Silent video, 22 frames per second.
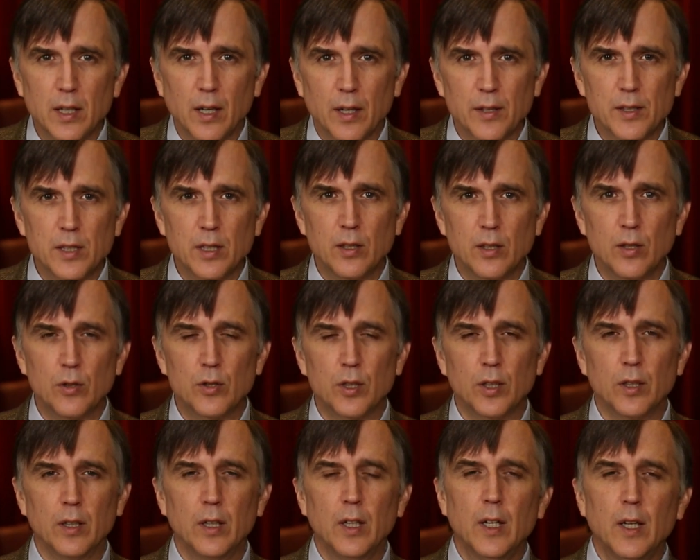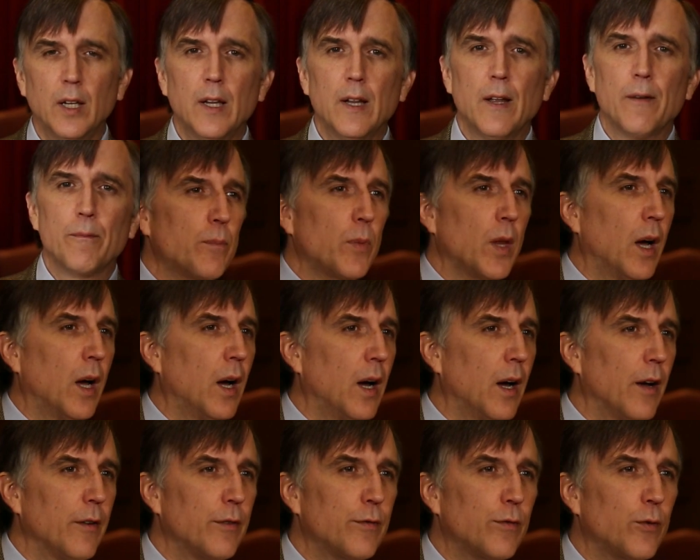Constitution.
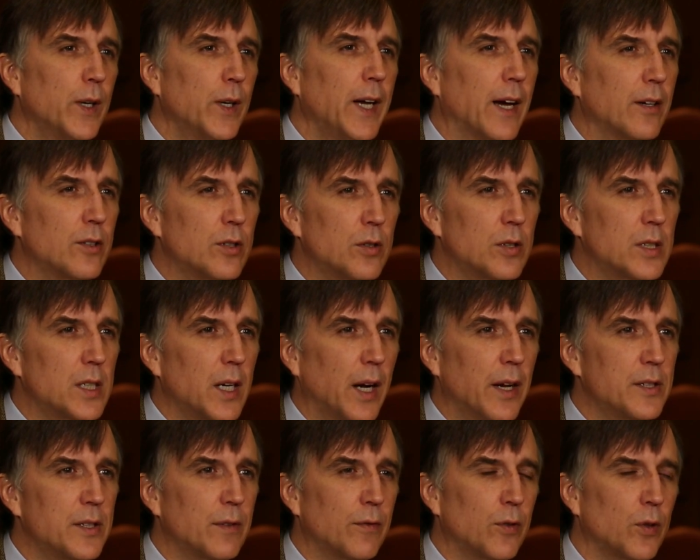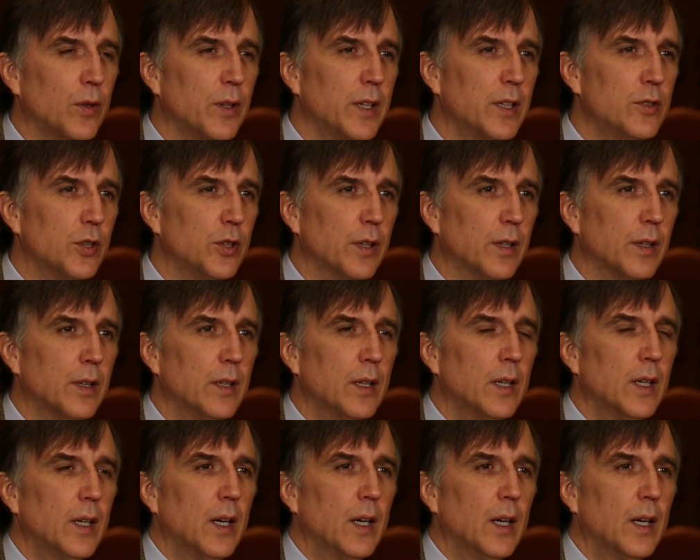Free exercise of religion,